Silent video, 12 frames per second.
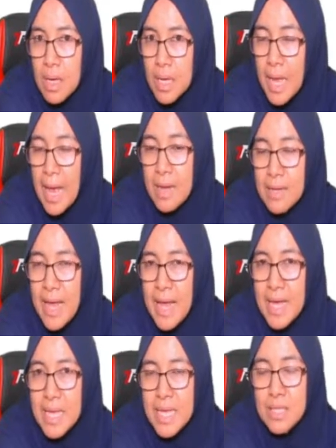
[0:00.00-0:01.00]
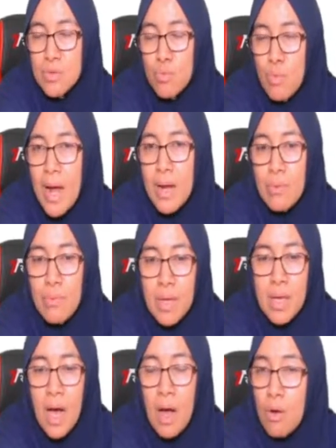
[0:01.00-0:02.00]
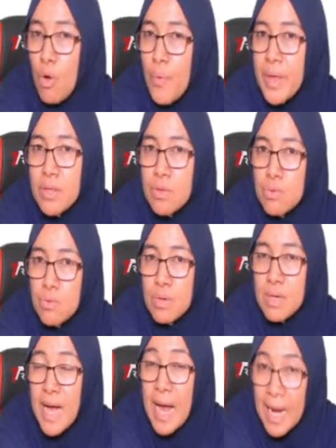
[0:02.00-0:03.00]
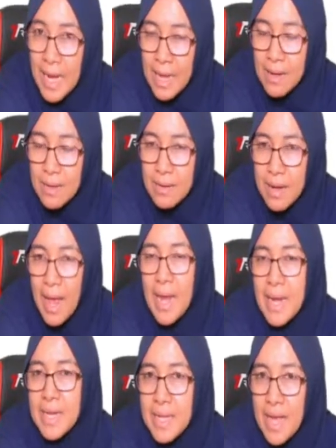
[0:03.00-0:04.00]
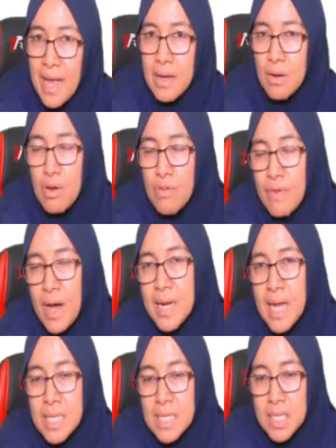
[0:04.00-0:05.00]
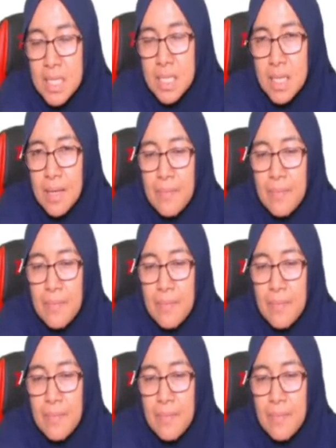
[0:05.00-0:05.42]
and that is what we are going to calculate at the end of analysis.